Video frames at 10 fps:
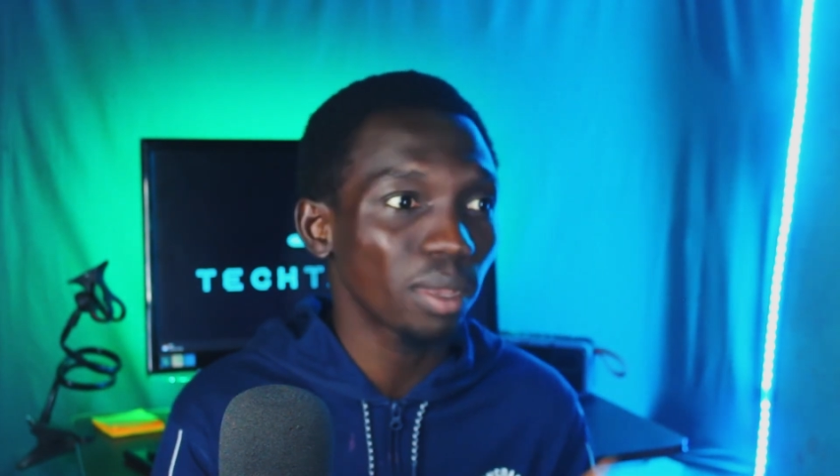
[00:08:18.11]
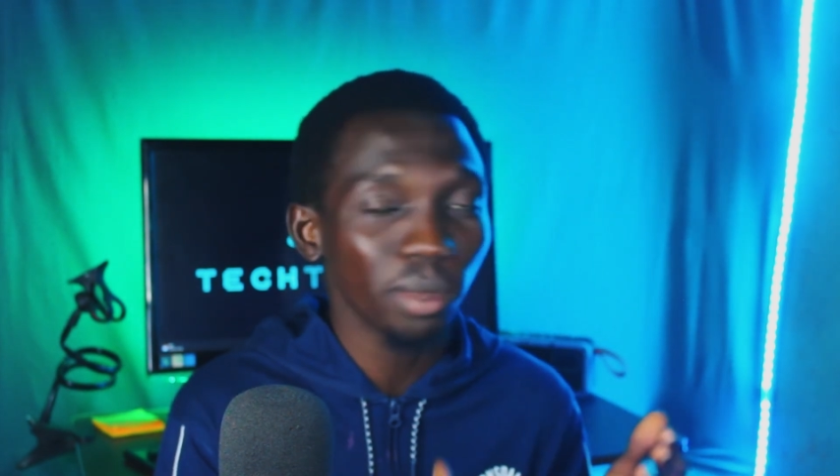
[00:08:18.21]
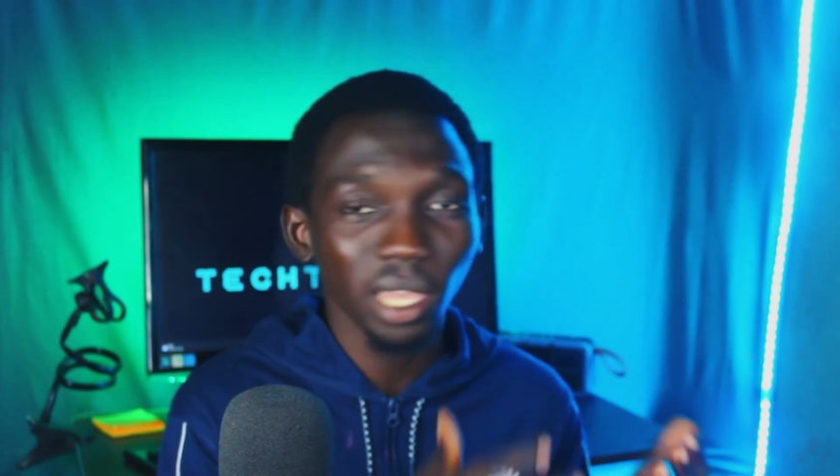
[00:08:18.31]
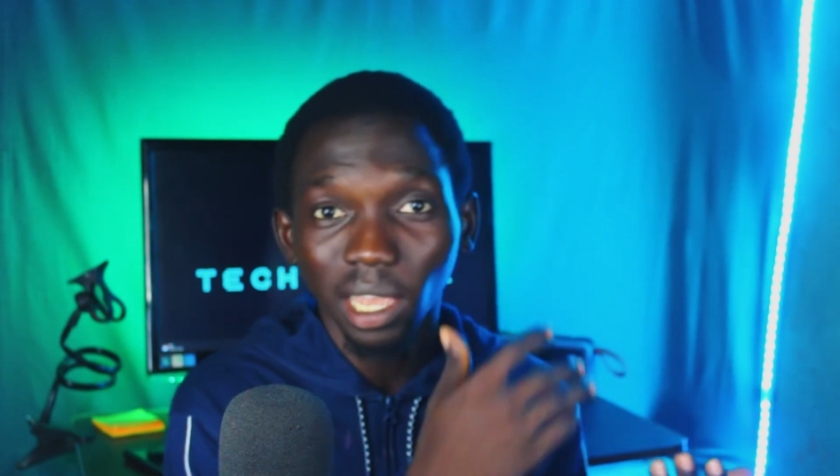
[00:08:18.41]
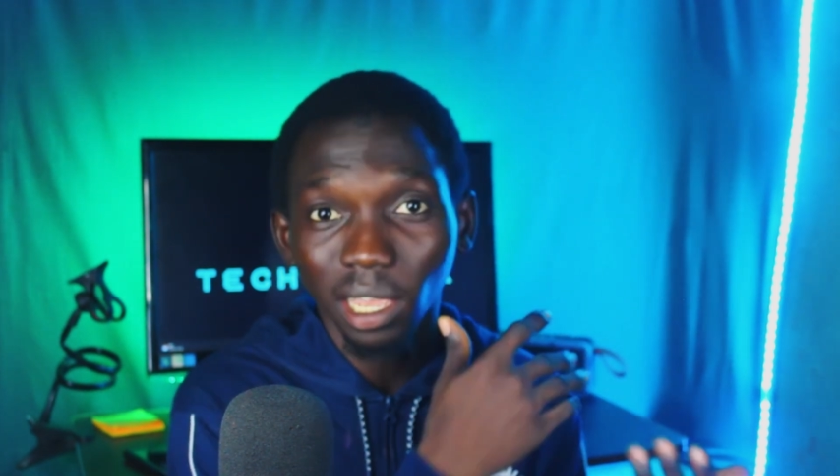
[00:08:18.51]

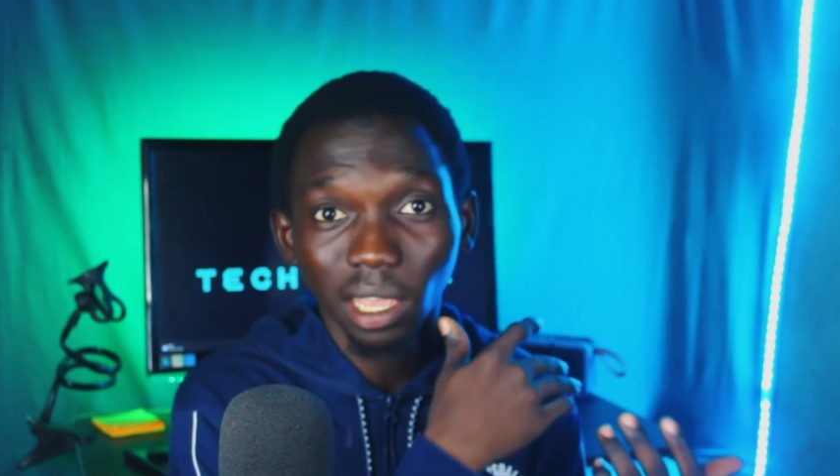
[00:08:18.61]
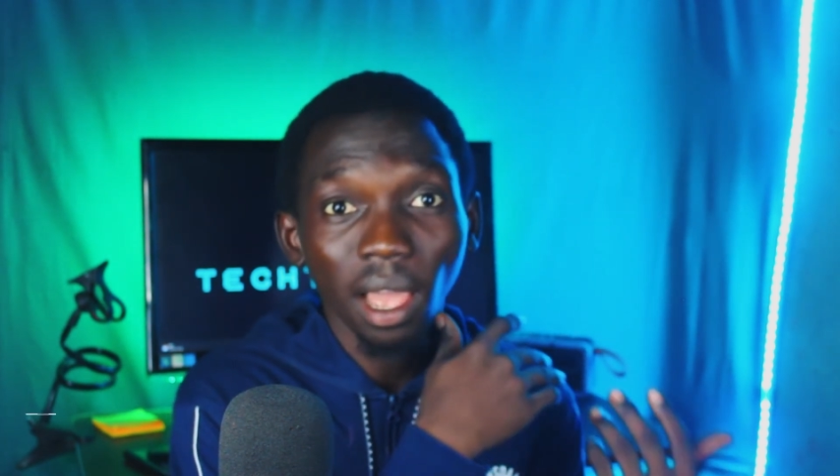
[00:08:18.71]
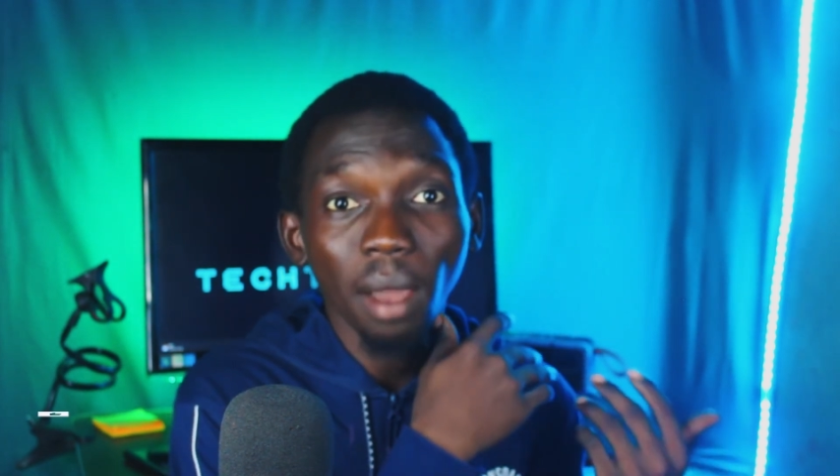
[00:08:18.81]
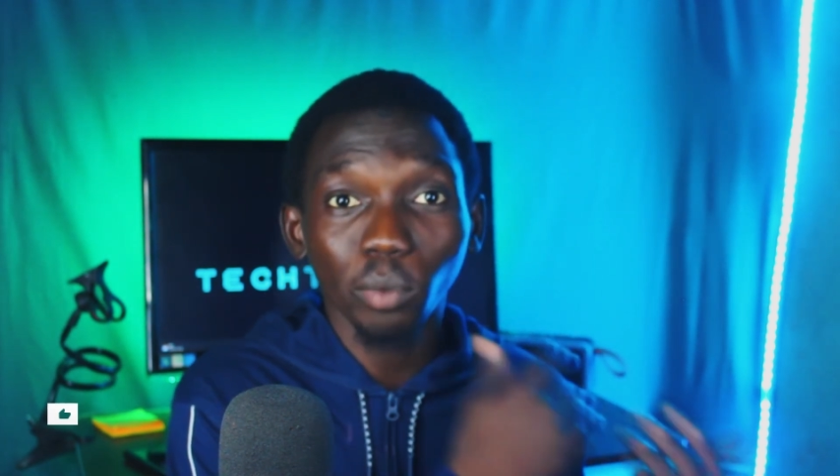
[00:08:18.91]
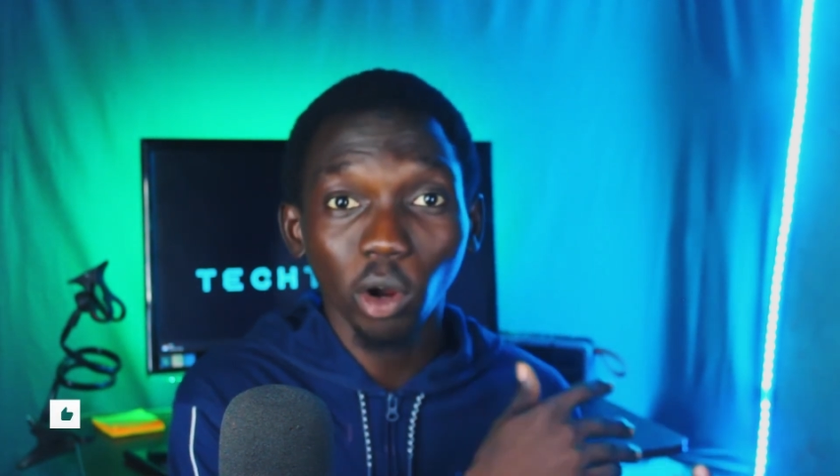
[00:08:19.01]
maybe
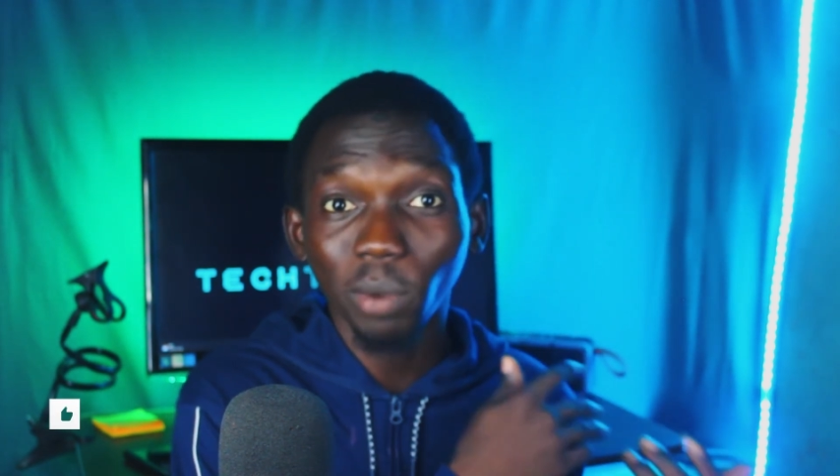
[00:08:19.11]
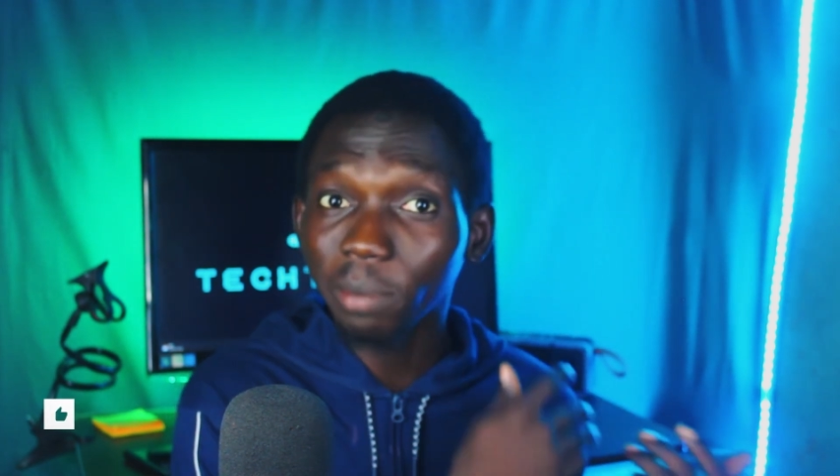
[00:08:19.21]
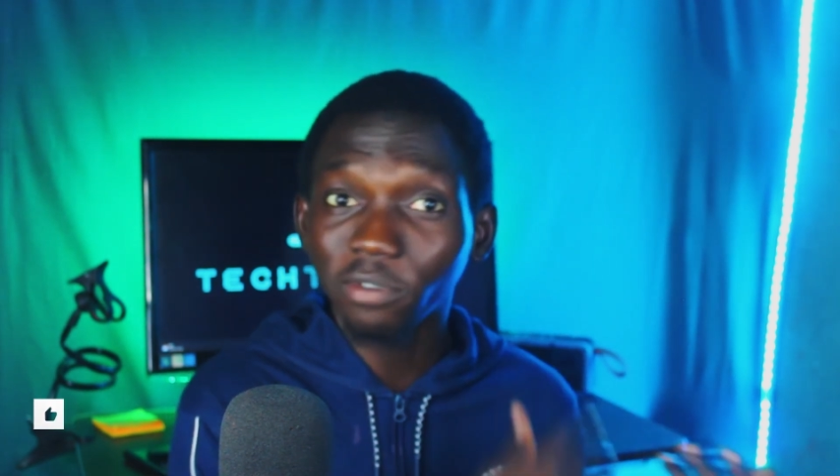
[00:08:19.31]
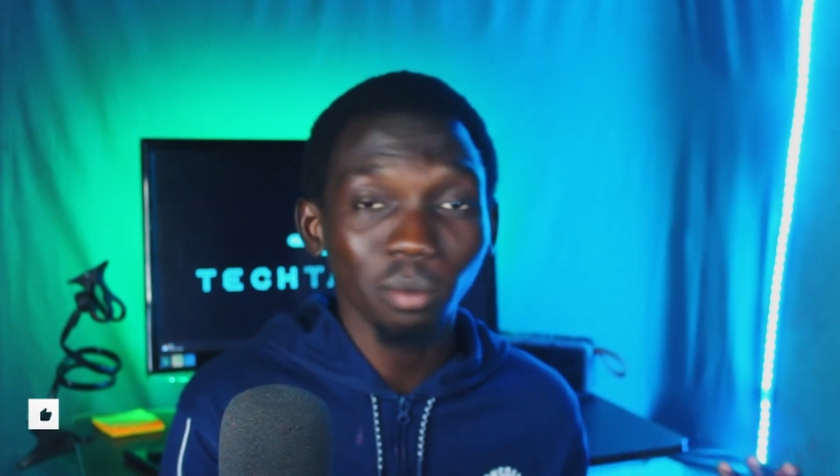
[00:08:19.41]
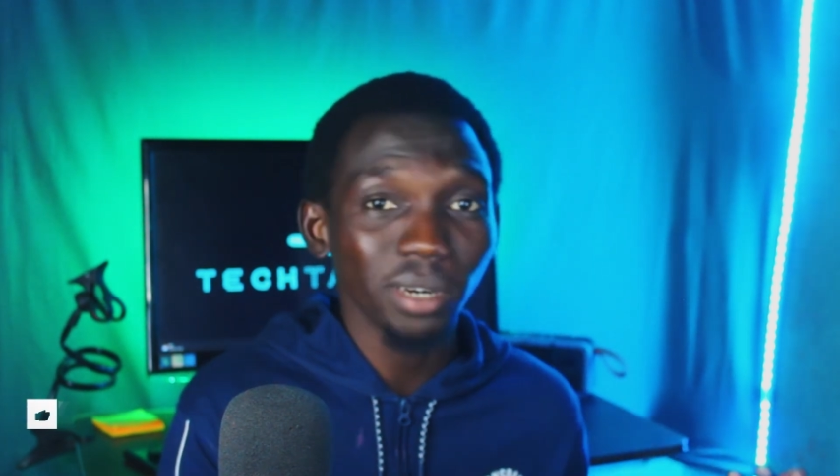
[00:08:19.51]
a
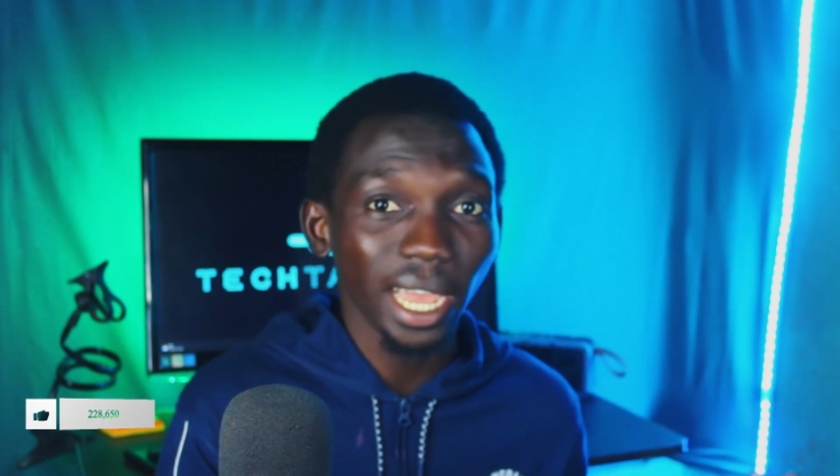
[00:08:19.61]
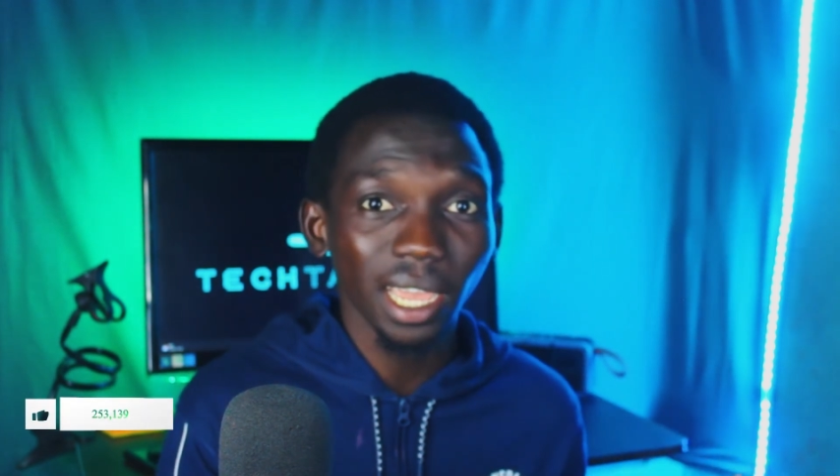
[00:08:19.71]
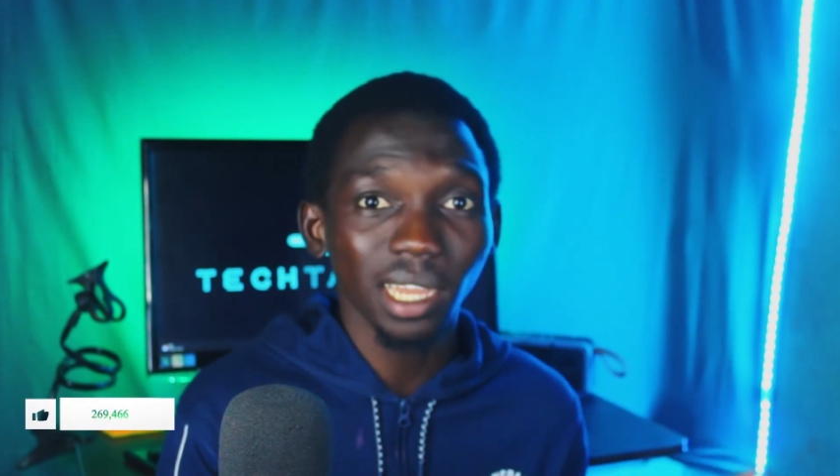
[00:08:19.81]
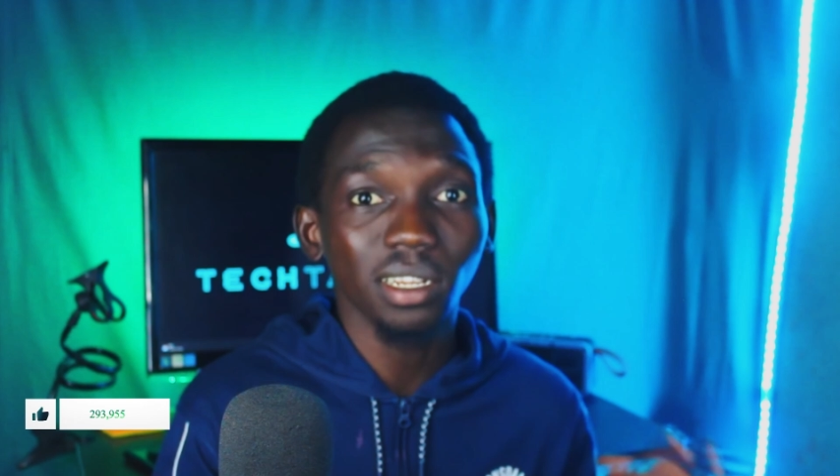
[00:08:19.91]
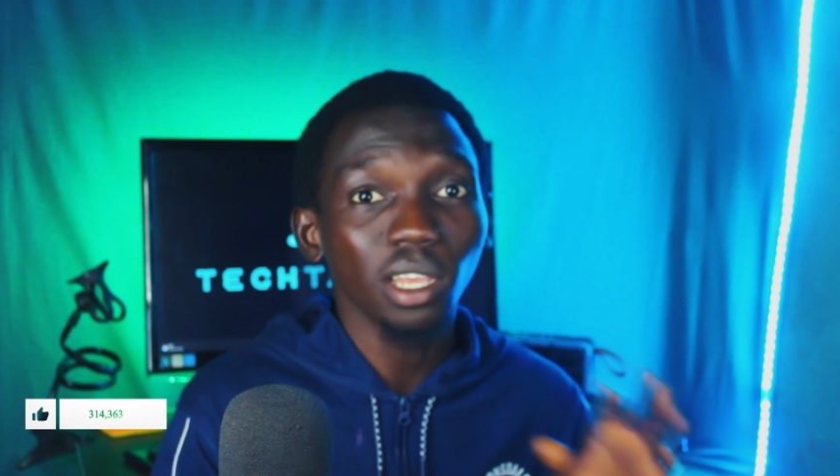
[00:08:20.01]
problem from their
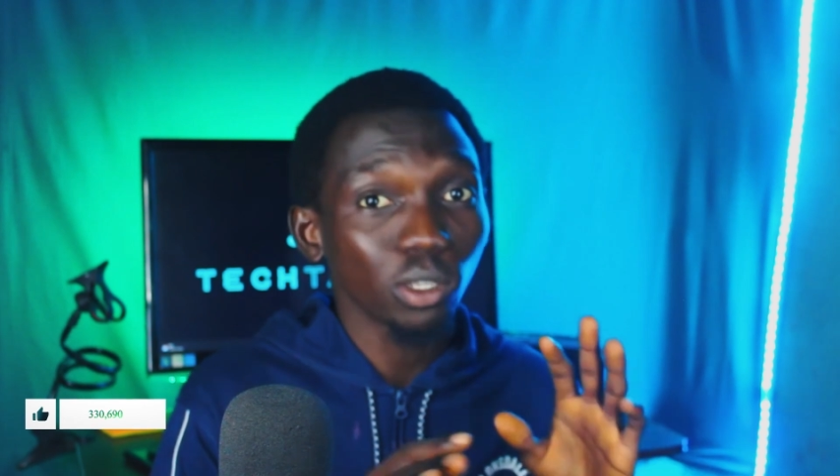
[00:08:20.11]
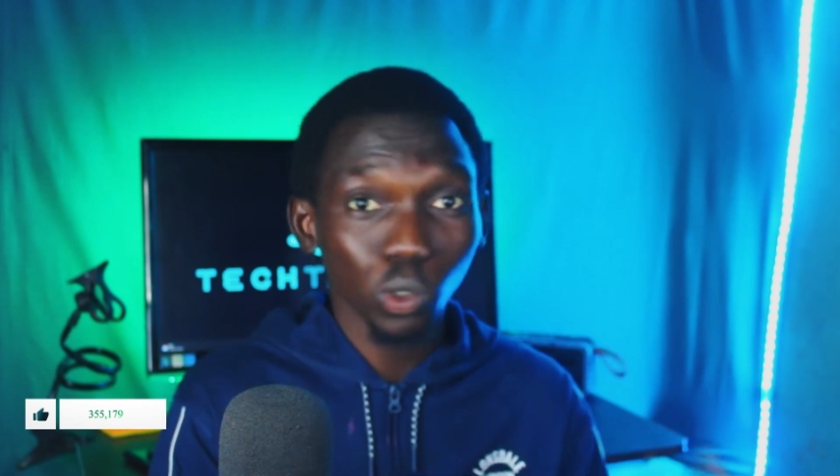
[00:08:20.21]
end.